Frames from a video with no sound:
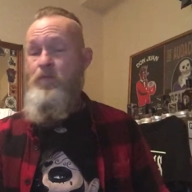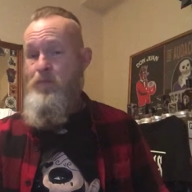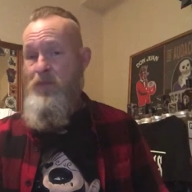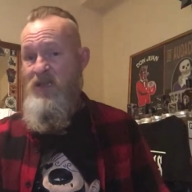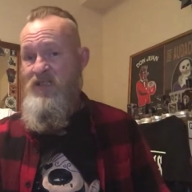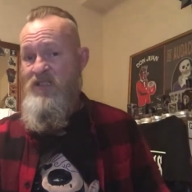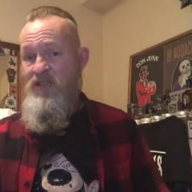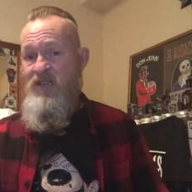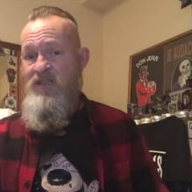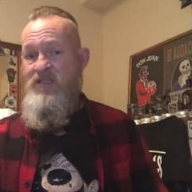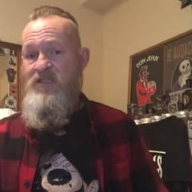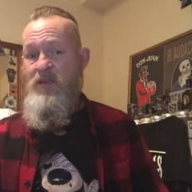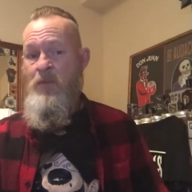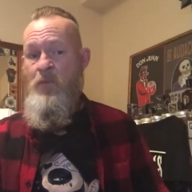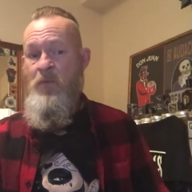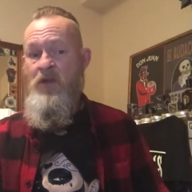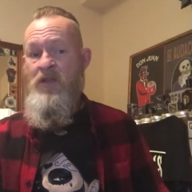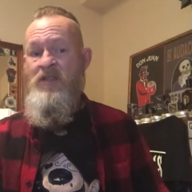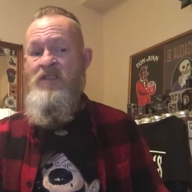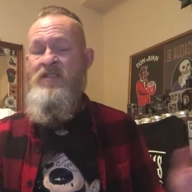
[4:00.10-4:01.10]
basically,
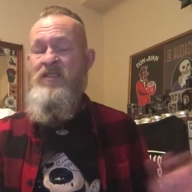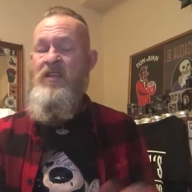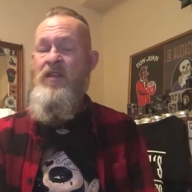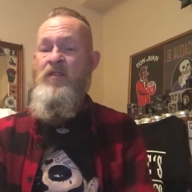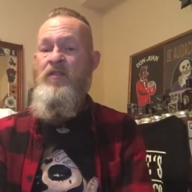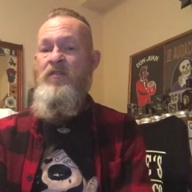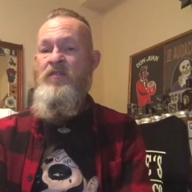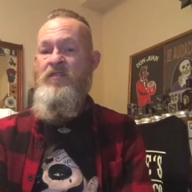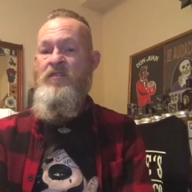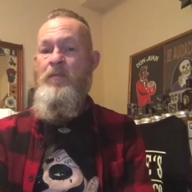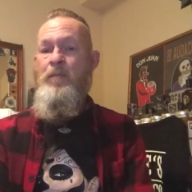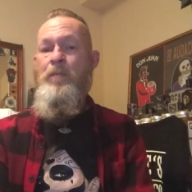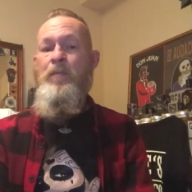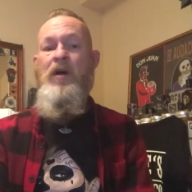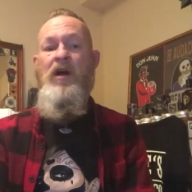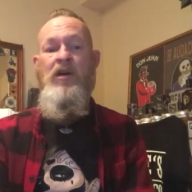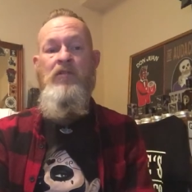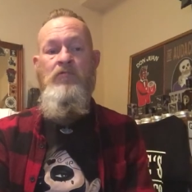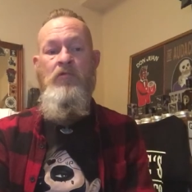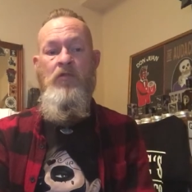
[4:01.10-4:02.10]
someone has sent some
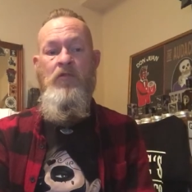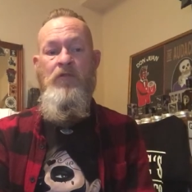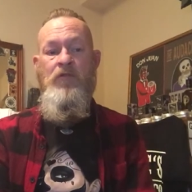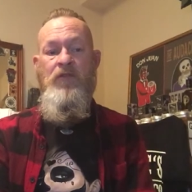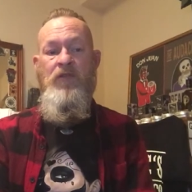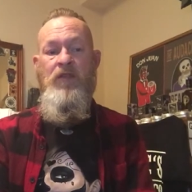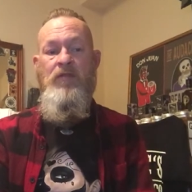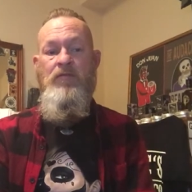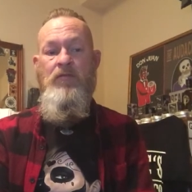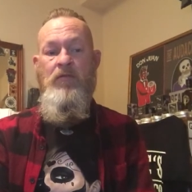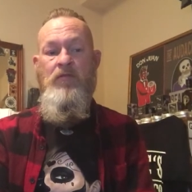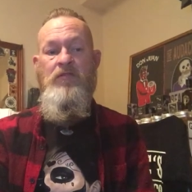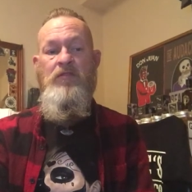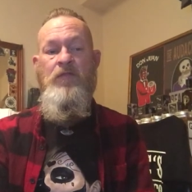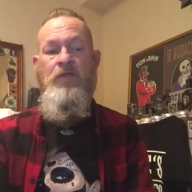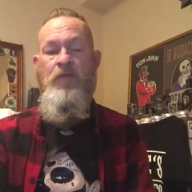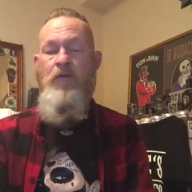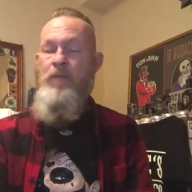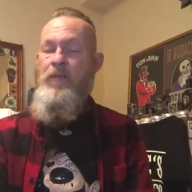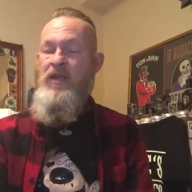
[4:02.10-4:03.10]
pyrography through to,
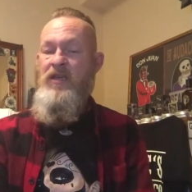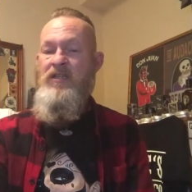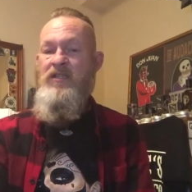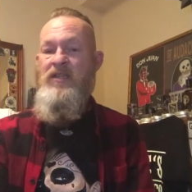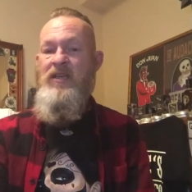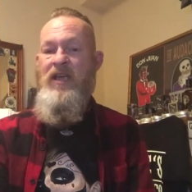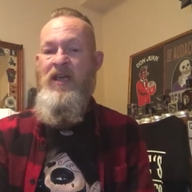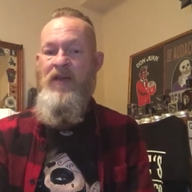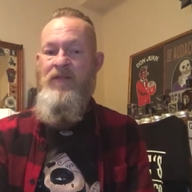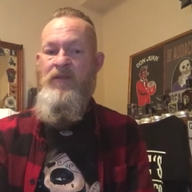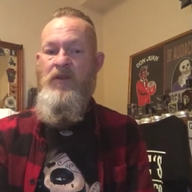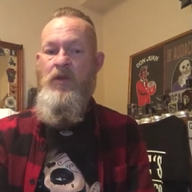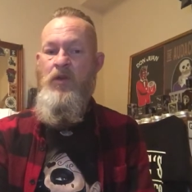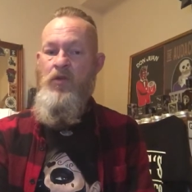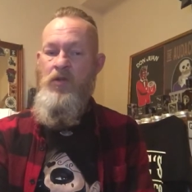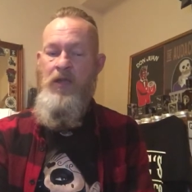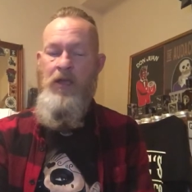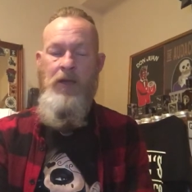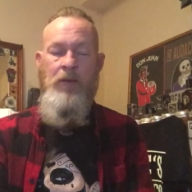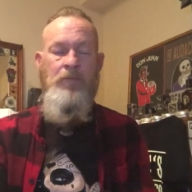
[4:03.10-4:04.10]
for me to have a
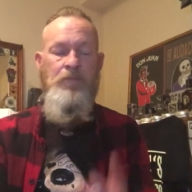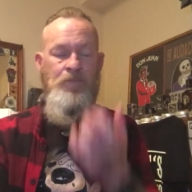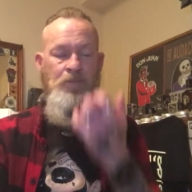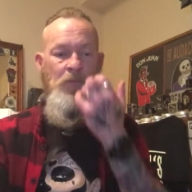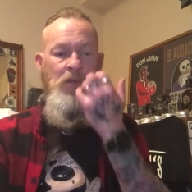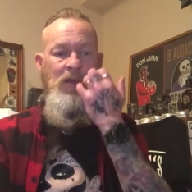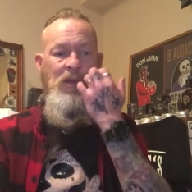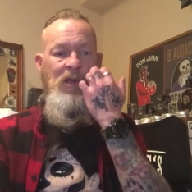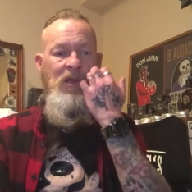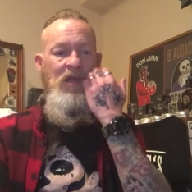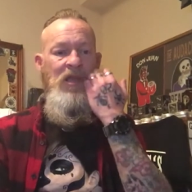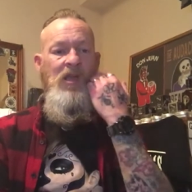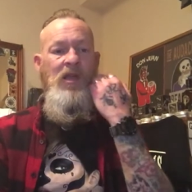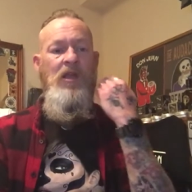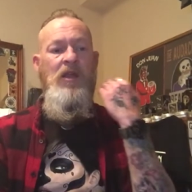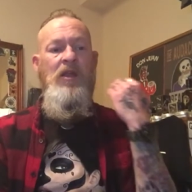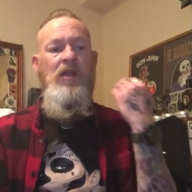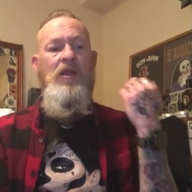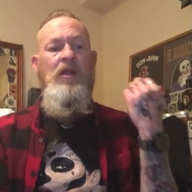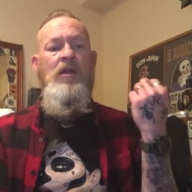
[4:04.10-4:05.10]
look at.
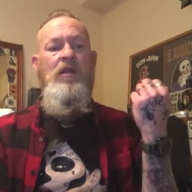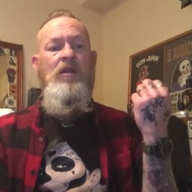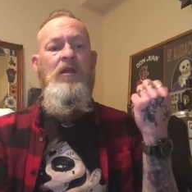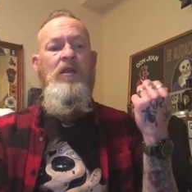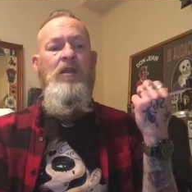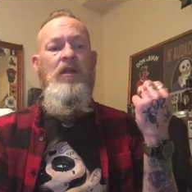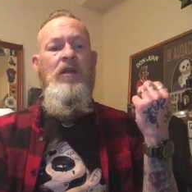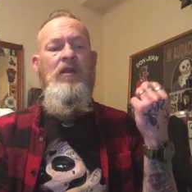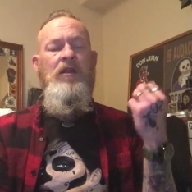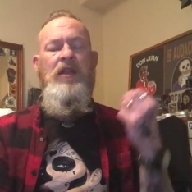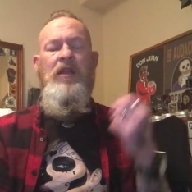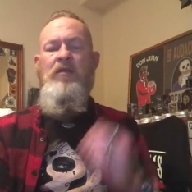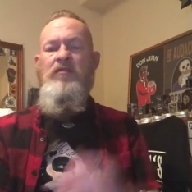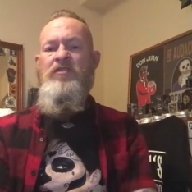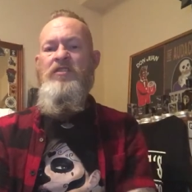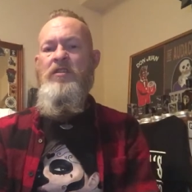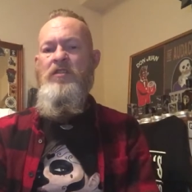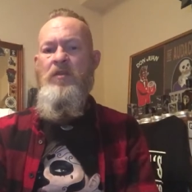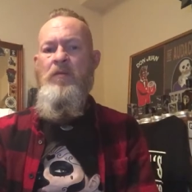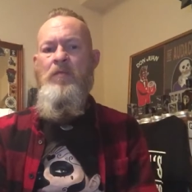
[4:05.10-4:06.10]
Now,
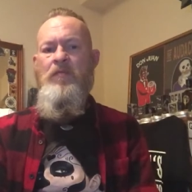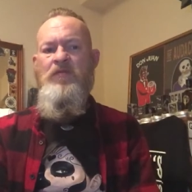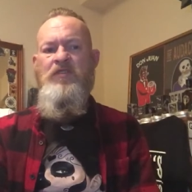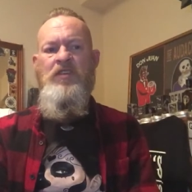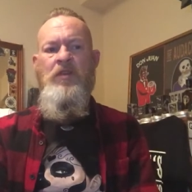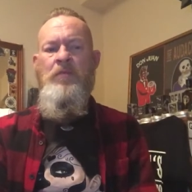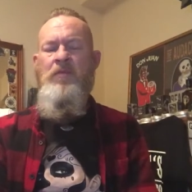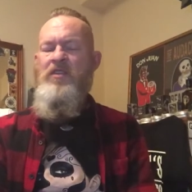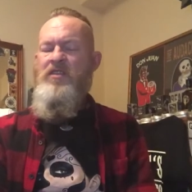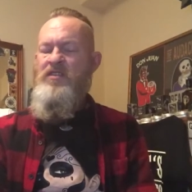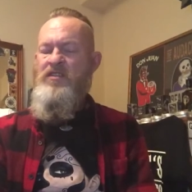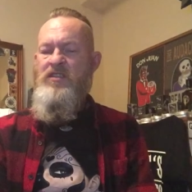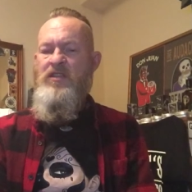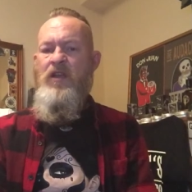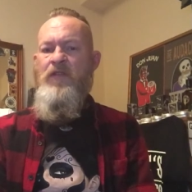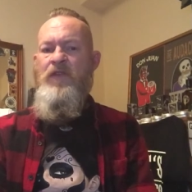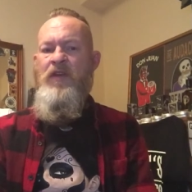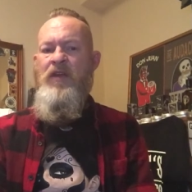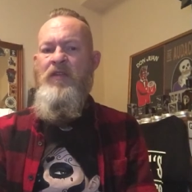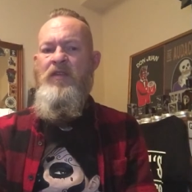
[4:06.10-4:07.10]
some of the
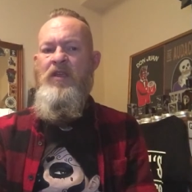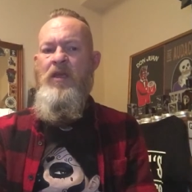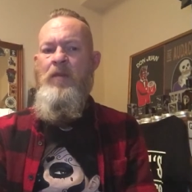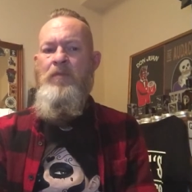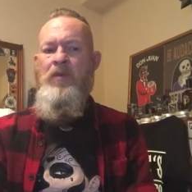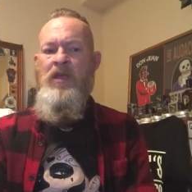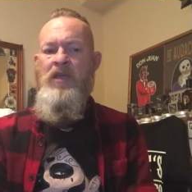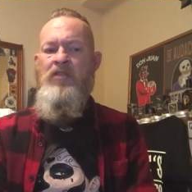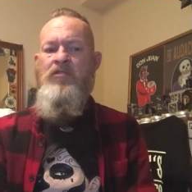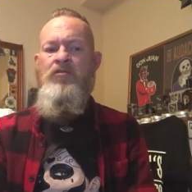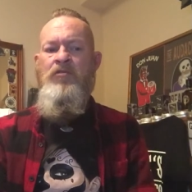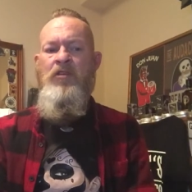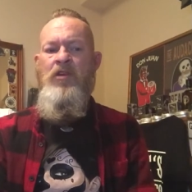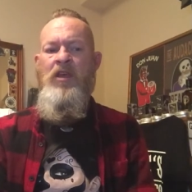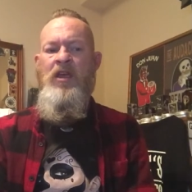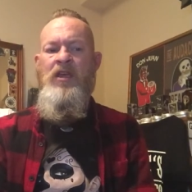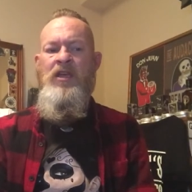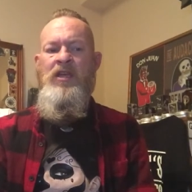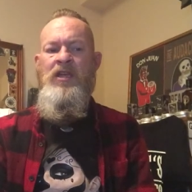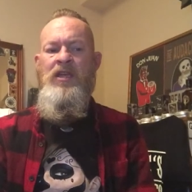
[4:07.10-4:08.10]
stuff out there being
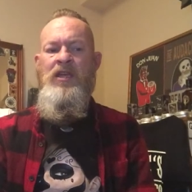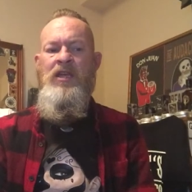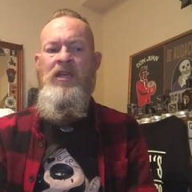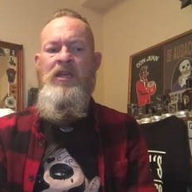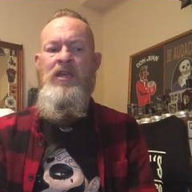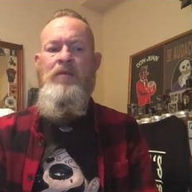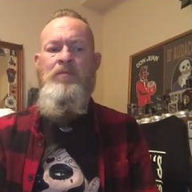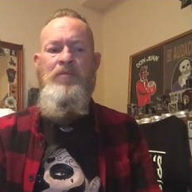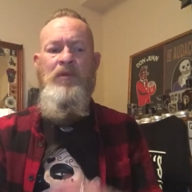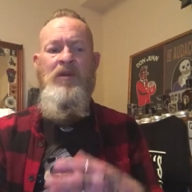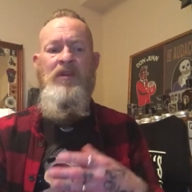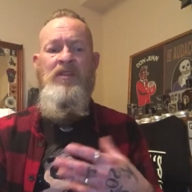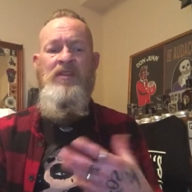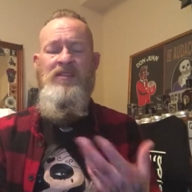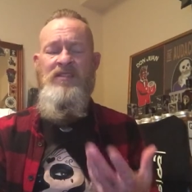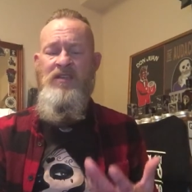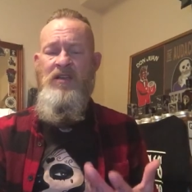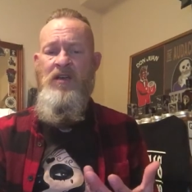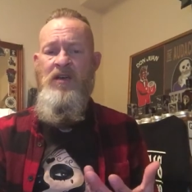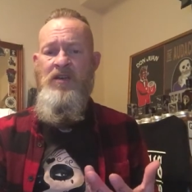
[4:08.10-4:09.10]
created by
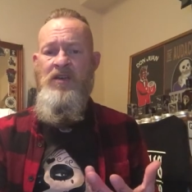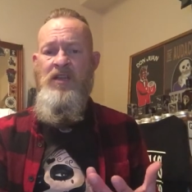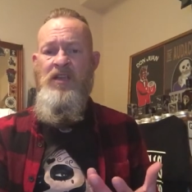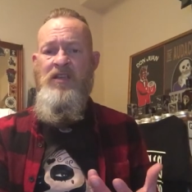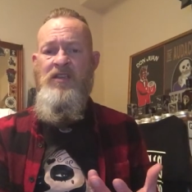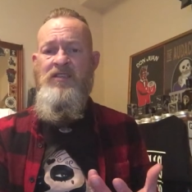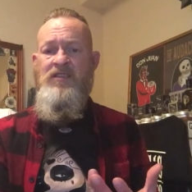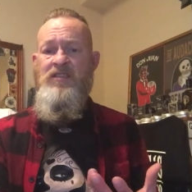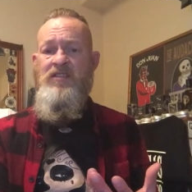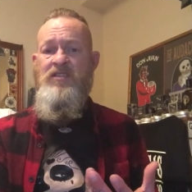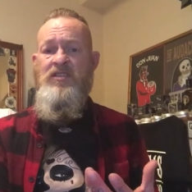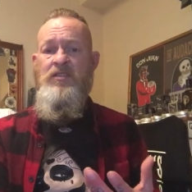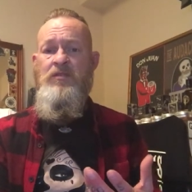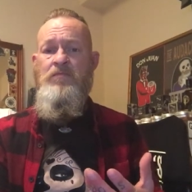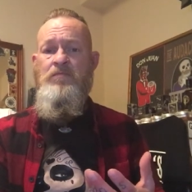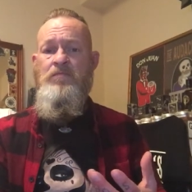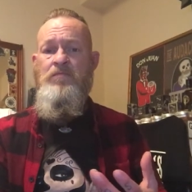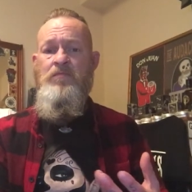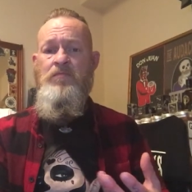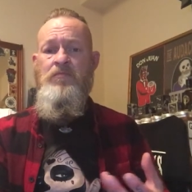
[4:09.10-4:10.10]
these artists,